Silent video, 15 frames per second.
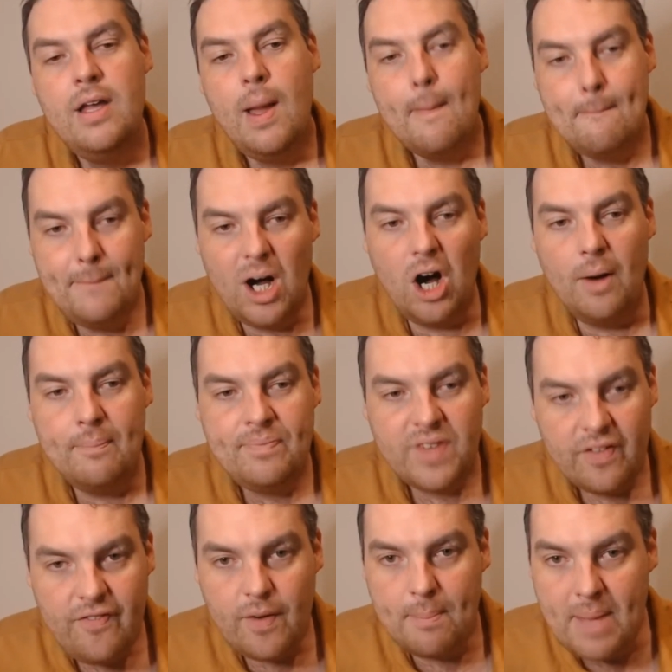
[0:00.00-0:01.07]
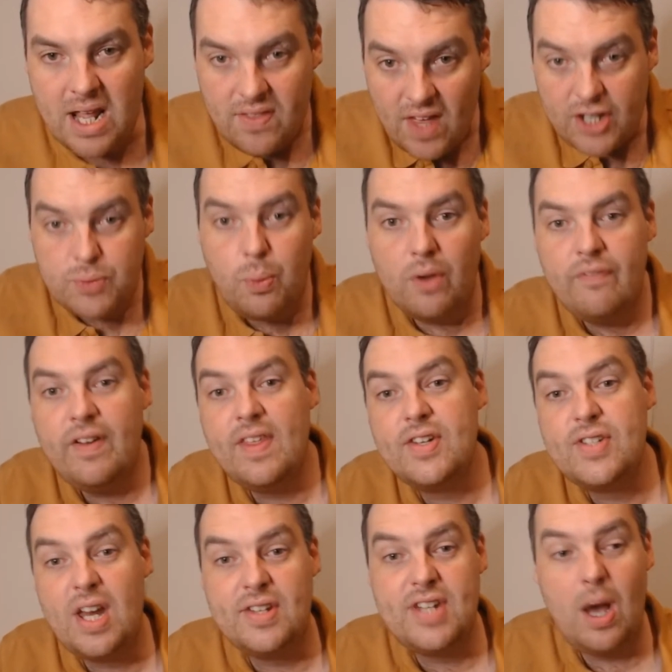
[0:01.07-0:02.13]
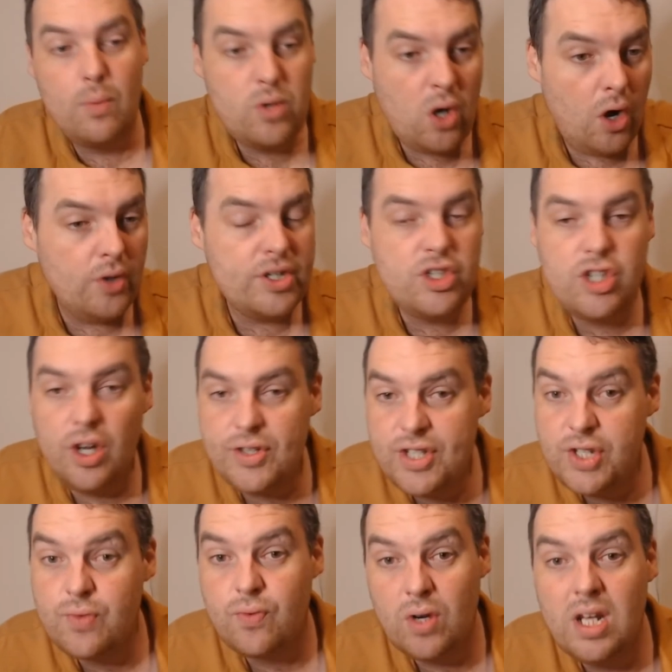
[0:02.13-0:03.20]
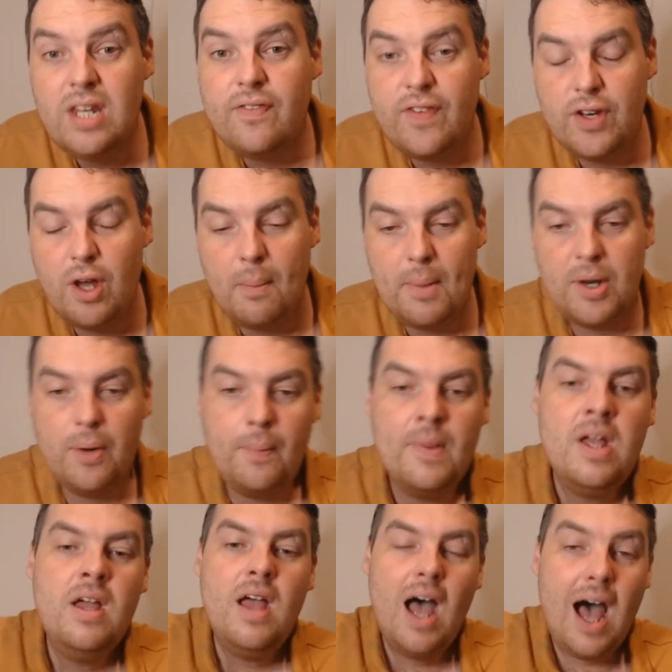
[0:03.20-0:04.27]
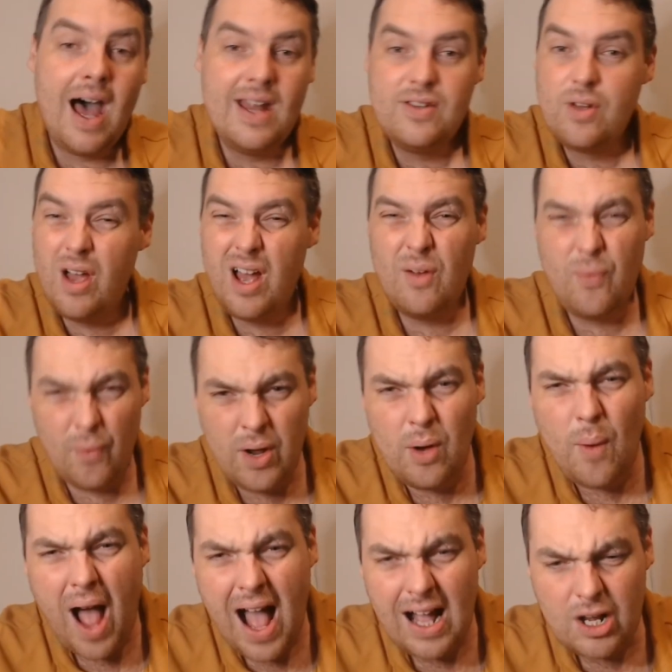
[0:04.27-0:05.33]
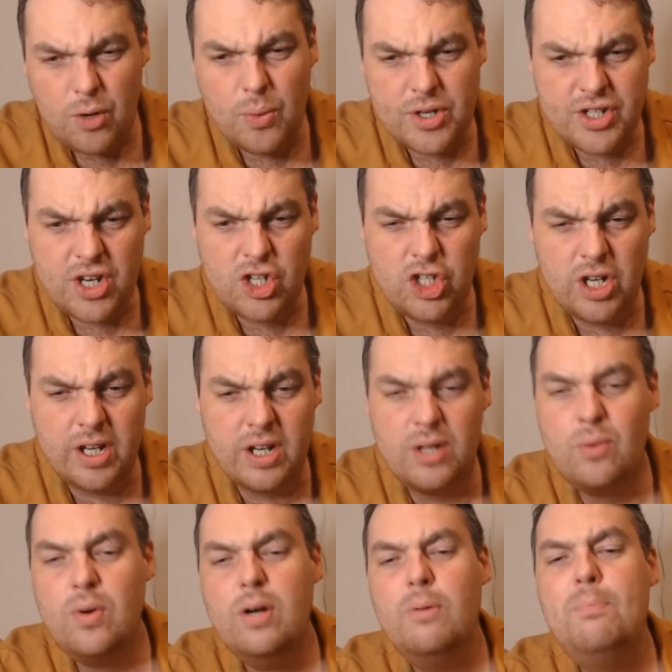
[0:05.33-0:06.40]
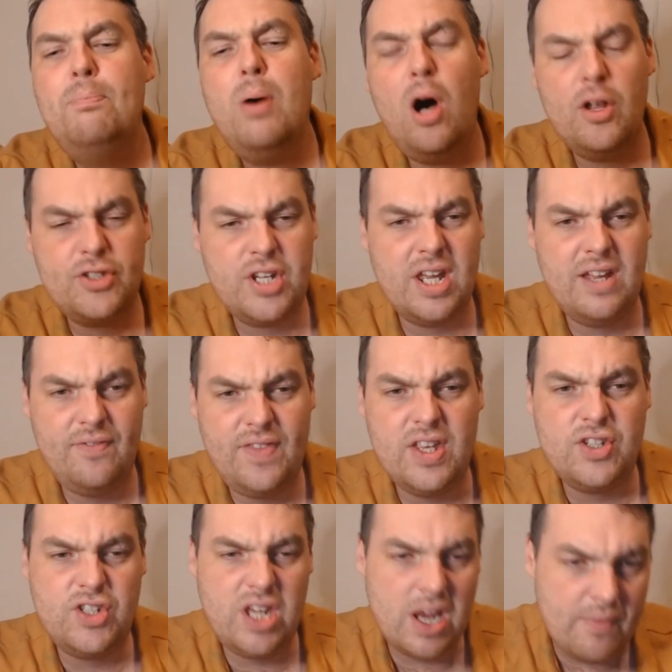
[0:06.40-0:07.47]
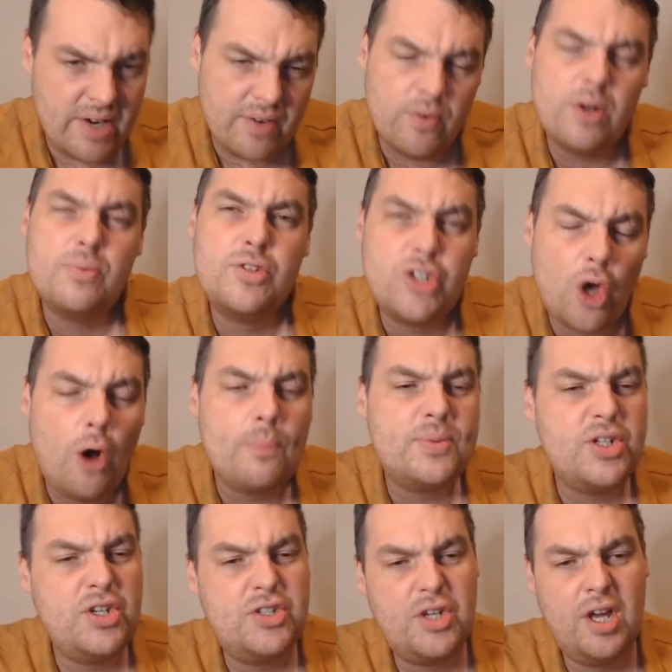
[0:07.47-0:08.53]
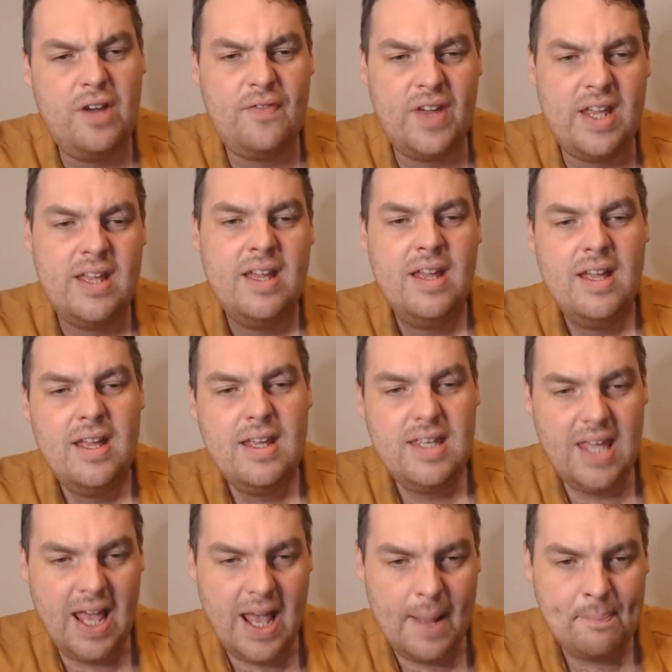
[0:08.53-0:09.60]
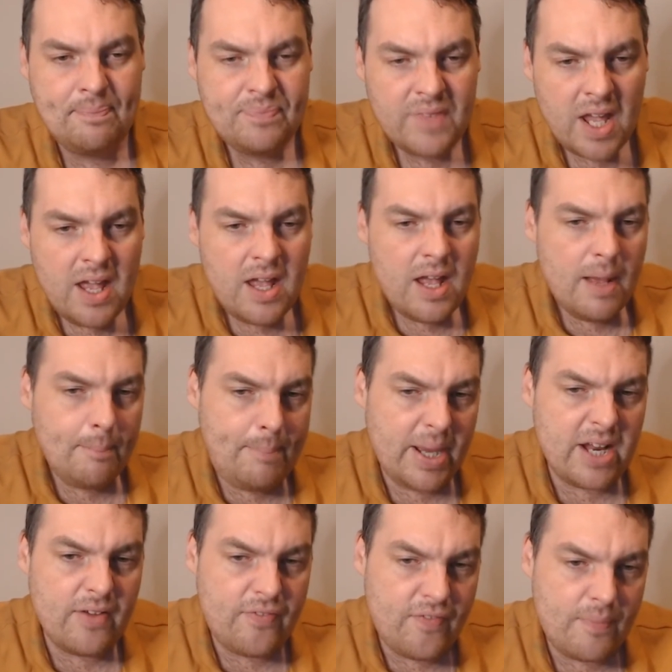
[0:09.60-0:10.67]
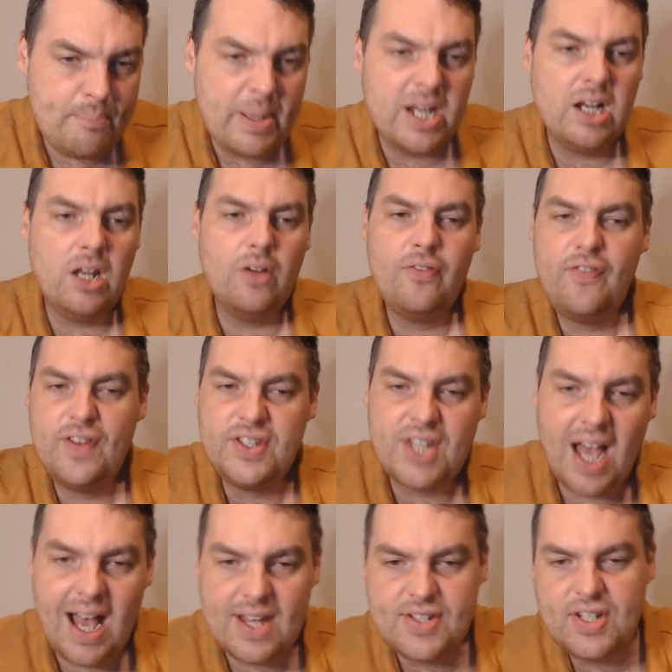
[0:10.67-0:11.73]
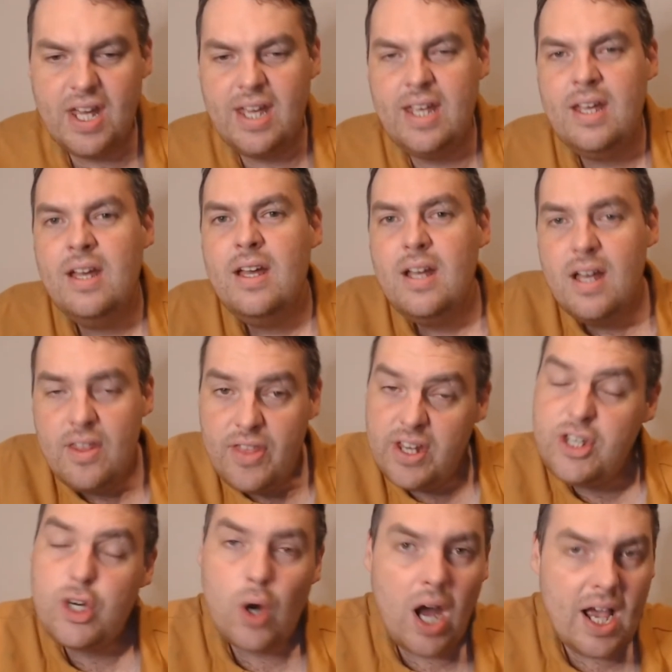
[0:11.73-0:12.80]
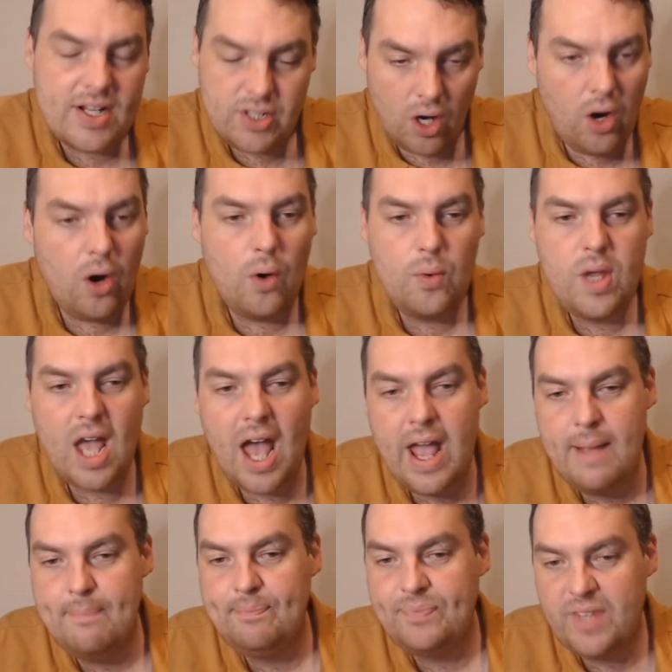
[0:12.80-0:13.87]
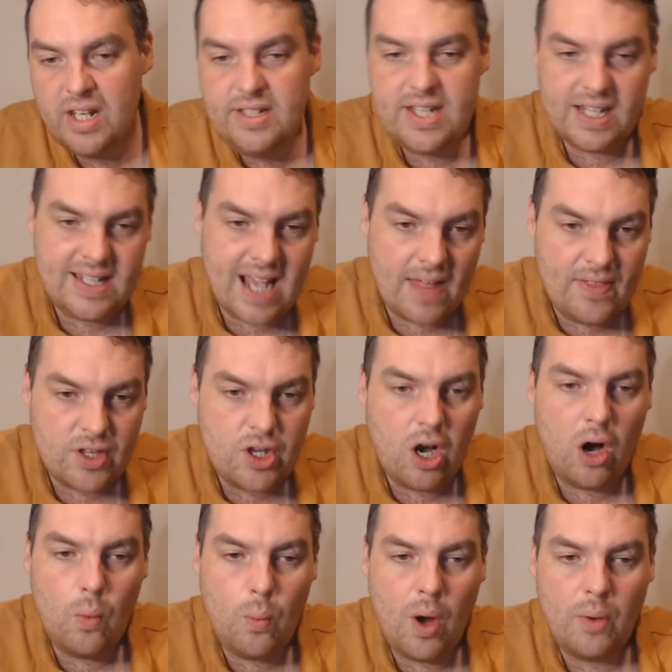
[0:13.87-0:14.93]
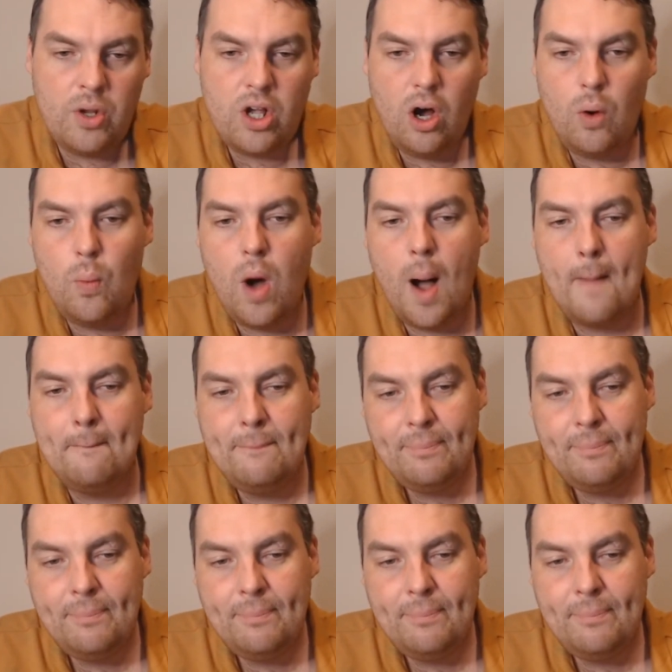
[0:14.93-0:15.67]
But for me, that's one thing that stands out. Courtney Jones is really phenomenal and a real acquisition and a real positive this year and a real topsy-turvy year. Bit of love for Darcy. The tried all game. Did get the goal, 1-1.